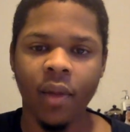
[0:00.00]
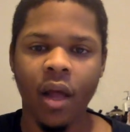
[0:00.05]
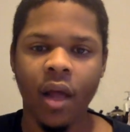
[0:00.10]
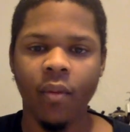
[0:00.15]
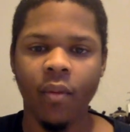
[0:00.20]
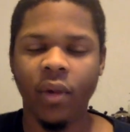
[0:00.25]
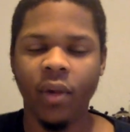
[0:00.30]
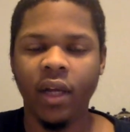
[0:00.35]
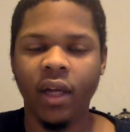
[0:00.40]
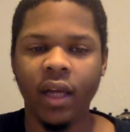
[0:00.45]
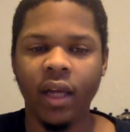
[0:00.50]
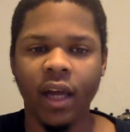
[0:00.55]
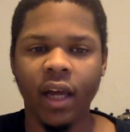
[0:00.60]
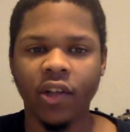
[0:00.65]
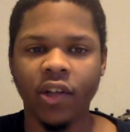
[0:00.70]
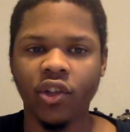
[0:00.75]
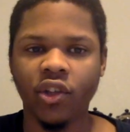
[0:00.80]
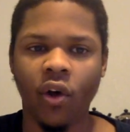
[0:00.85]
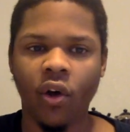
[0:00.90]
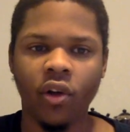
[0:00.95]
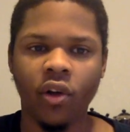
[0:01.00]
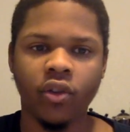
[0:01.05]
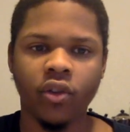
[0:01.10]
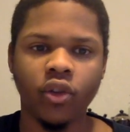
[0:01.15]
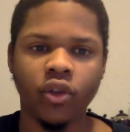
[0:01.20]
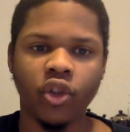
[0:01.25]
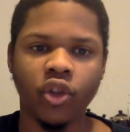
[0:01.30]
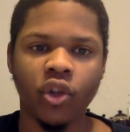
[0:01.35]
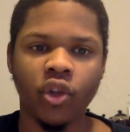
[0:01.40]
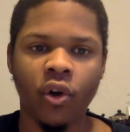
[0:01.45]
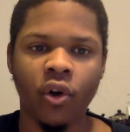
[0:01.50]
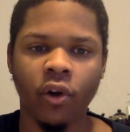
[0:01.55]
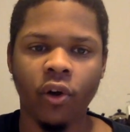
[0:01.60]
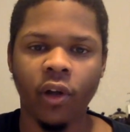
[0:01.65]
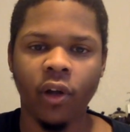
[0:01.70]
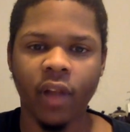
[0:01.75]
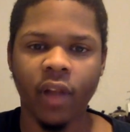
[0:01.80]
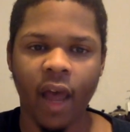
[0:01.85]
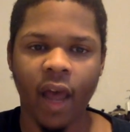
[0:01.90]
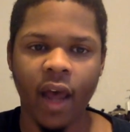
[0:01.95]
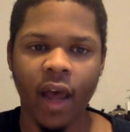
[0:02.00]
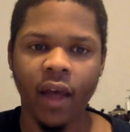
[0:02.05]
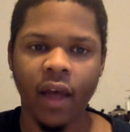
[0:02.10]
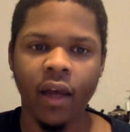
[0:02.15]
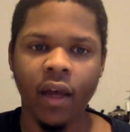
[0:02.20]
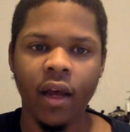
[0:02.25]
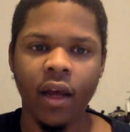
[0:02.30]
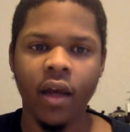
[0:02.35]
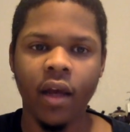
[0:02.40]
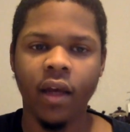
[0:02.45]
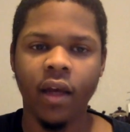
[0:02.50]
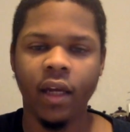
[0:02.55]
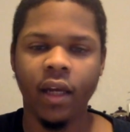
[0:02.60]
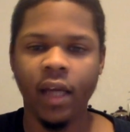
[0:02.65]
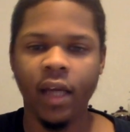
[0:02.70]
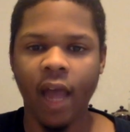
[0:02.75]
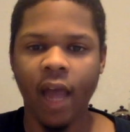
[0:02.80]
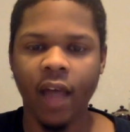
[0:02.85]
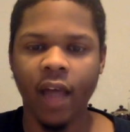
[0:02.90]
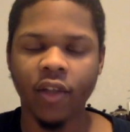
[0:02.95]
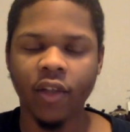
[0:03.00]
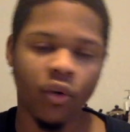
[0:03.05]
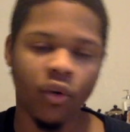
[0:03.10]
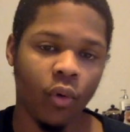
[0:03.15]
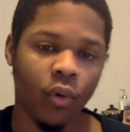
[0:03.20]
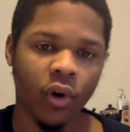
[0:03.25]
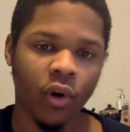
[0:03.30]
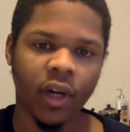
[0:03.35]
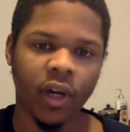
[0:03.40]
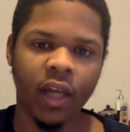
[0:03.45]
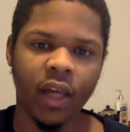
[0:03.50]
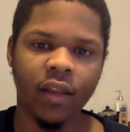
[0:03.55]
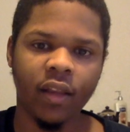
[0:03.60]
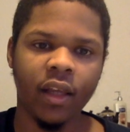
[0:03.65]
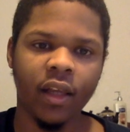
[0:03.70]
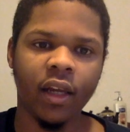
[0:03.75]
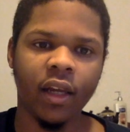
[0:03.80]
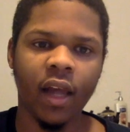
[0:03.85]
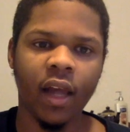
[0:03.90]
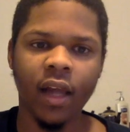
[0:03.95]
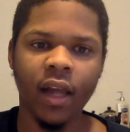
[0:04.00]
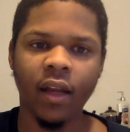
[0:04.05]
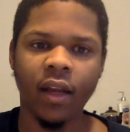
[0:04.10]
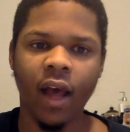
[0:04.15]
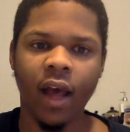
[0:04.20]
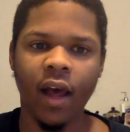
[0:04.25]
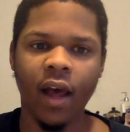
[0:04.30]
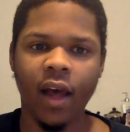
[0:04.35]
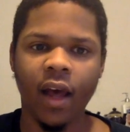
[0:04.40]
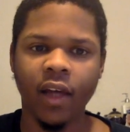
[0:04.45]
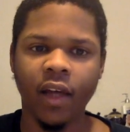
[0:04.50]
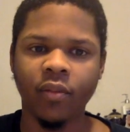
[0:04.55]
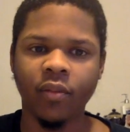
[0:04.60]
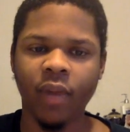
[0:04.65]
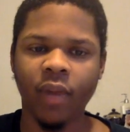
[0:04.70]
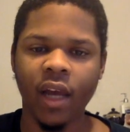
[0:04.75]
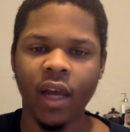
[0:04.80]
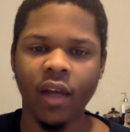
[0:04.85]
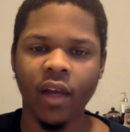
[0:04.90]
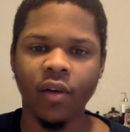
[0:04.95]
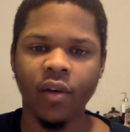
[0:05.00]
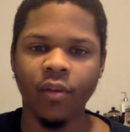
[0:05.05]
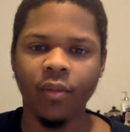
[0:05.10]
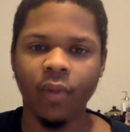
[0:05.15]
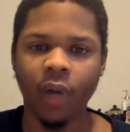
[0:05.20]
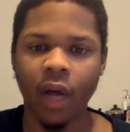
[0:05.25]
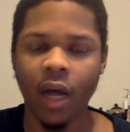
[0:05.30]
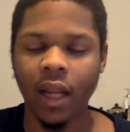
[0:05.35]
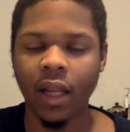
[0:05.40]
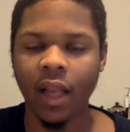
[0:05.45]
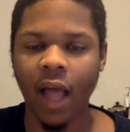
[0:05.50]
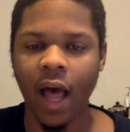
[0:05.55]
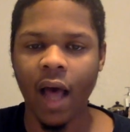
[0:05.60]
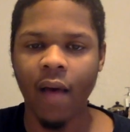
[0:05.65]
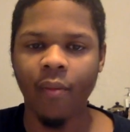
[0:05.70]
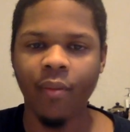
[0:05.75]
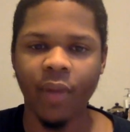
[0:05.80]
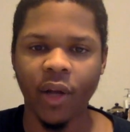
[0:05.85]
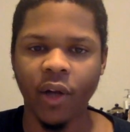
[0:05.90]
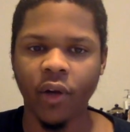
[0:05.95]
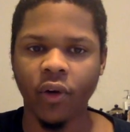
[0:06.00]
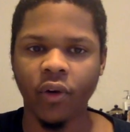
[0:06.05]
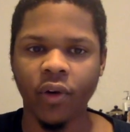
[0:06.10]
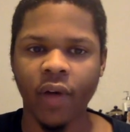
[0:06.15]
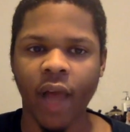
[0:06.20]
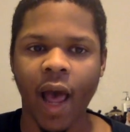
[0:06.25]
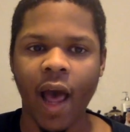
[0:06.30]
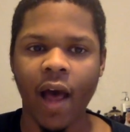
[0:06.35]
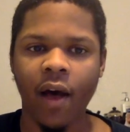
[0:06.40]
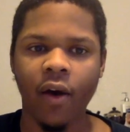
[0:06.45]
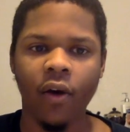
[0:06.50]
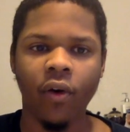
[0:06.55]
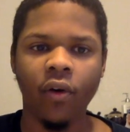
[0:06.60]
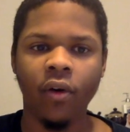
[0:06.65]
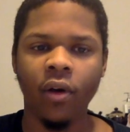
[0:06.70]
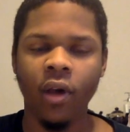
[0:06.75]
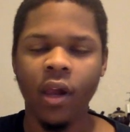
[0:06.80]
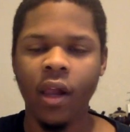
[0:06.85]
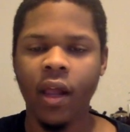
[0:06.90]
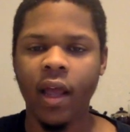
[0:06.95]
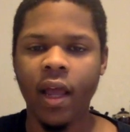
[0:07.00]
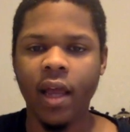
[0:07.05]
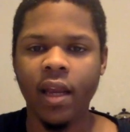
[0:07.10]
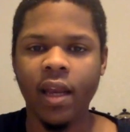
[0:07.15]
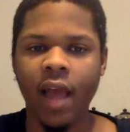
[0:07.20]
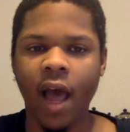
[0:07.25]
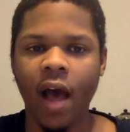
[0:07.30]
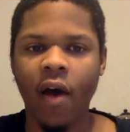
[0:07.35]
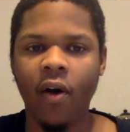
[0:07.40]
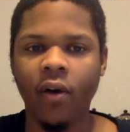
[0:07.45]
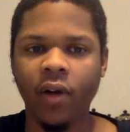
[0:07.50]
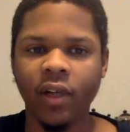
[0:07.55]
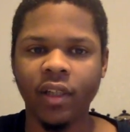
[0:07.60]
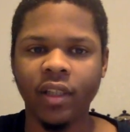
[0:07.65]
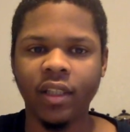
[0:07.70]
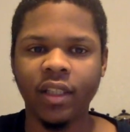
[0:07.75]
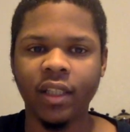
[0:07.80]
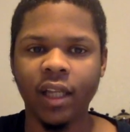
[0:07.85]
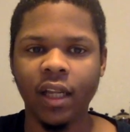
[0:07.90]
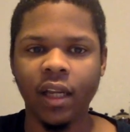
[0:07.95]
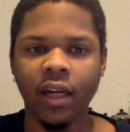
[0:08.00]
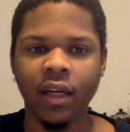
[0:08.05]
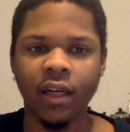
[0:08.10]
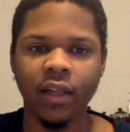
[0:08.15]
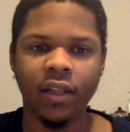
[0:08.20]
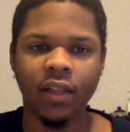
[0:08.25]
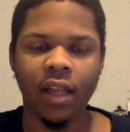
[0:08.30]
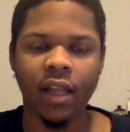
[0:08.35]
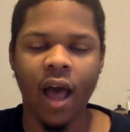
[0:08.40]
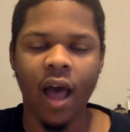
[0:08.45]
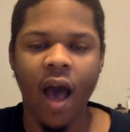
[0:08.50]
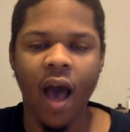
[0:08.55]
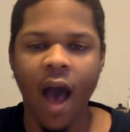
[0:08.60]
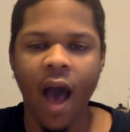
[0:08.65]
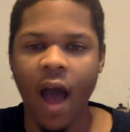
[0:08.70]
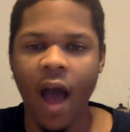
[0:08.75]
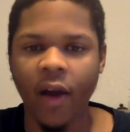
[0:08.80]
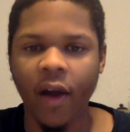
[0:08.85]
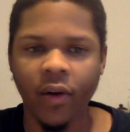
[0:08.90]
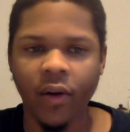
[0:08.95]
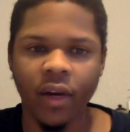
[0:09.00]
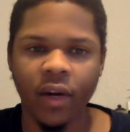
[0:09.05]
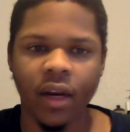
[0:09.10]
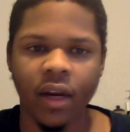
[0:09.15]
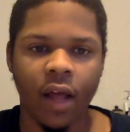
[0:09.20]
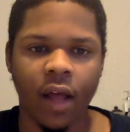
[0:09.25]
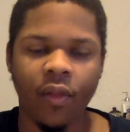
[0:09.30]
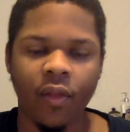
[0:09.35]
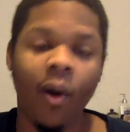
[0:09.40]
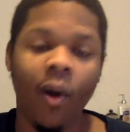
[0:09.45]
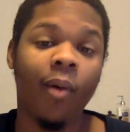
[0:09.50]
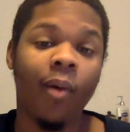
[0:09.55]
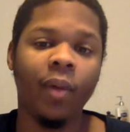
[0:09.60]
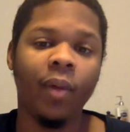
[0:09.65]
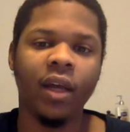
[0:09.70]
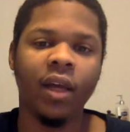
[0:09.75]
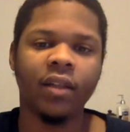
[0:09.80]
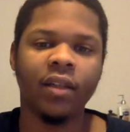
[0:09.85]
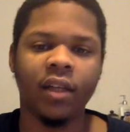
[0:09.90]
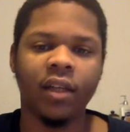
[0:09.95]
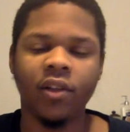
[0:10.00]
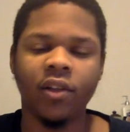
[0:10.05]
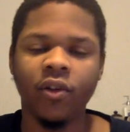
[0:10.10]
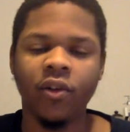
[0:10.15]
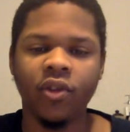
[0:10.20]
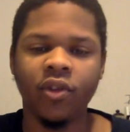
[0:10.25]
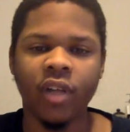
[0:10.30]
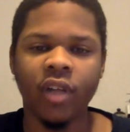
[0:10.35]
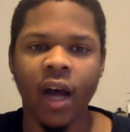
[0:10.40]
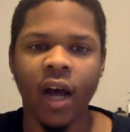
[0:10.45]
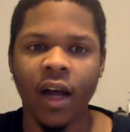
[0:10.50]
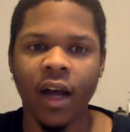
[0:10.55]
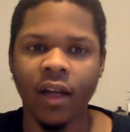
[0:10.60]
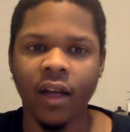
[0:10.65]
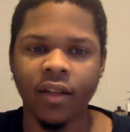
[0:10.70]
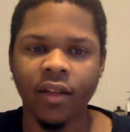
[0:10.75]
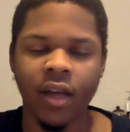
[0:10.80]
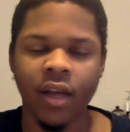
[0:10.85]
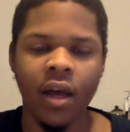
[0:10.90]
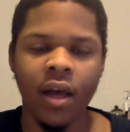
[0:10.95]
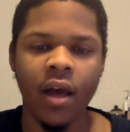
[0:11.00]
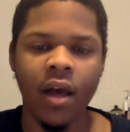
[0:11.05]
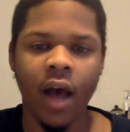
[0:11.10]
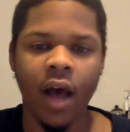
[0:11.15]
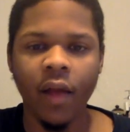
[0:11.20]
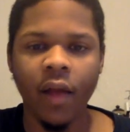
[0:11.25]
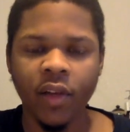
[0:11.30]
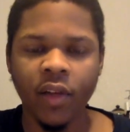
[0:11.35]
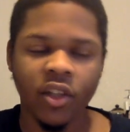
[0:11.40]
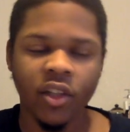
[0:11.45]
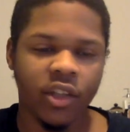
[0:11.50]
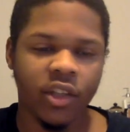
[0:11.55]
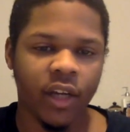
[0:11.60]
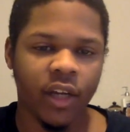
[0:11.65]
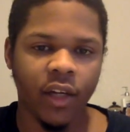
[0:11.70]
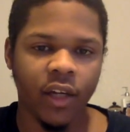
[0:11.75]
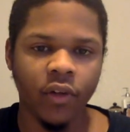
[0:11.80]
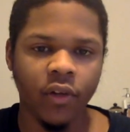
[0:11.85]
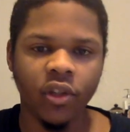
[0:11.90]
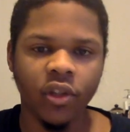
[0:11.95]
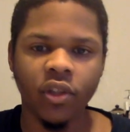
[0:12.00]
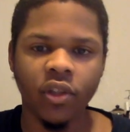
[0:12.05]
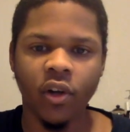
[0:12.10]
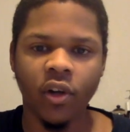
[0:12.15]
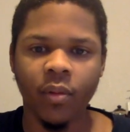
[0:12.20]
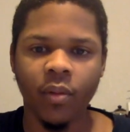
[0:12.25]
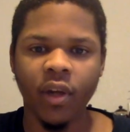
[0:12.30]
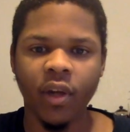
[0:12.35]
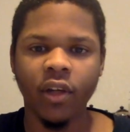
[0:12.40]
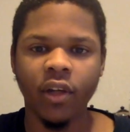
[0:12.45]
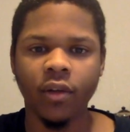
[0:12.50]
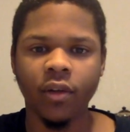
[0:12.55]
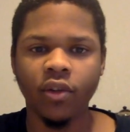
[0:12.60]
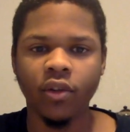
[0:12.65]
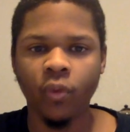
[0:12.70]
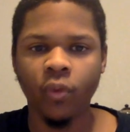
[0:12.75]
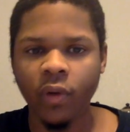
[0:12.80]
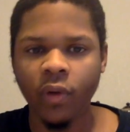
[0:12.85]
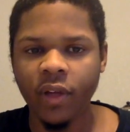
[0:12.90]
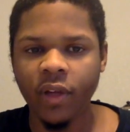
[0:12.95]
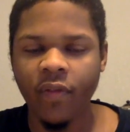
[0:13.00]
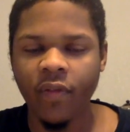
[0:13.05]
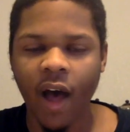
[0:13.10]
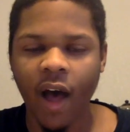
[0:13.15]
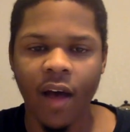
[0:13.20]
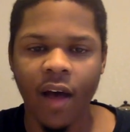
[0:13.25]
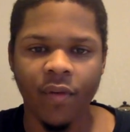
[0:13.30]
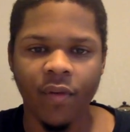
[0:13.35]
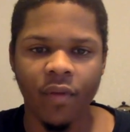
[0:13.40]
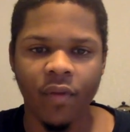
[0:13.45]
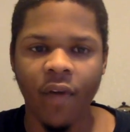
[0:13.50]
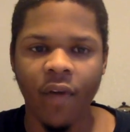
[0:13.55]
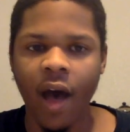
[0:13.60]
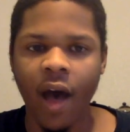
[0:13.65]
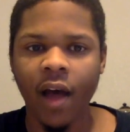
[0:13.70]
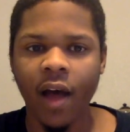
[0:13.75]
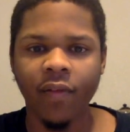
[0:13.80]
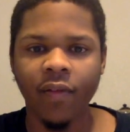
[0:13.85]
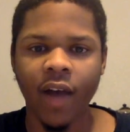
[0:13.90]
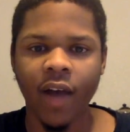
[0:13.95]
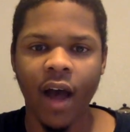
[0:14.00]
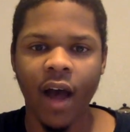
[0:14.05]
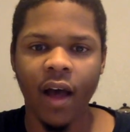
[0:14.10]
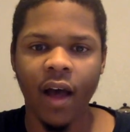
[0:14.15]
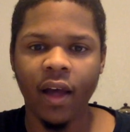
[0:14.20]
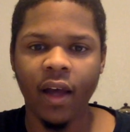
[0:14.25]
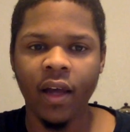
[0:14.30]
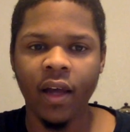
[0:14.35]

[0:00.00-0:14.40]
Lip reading: But he has also shown that he has the work ethic, and that has made him a lot better now. And now his ceiling is a lot higher than I thought, because I told you guys, I think Shai Gilgeous is going to be a 25-5 guy.